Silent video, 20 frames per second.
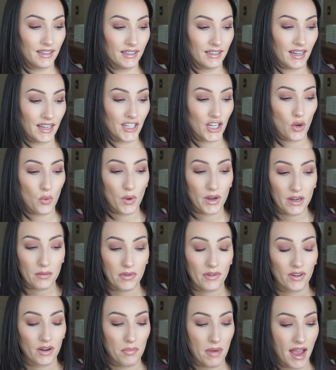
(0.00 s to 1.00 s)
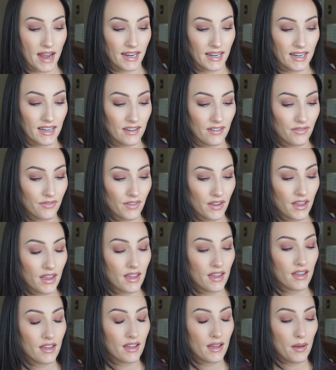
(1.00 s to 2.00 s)
I don't want to be repetitive,
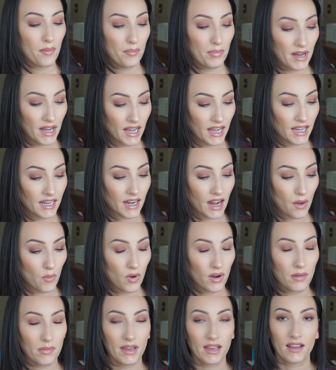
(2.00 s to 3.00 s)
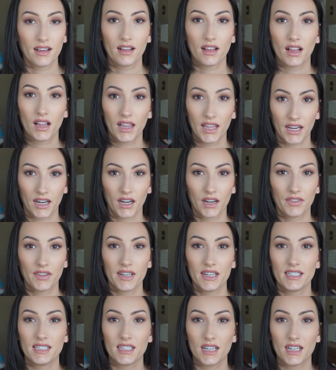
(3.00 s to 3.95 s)
but I want to be clear that it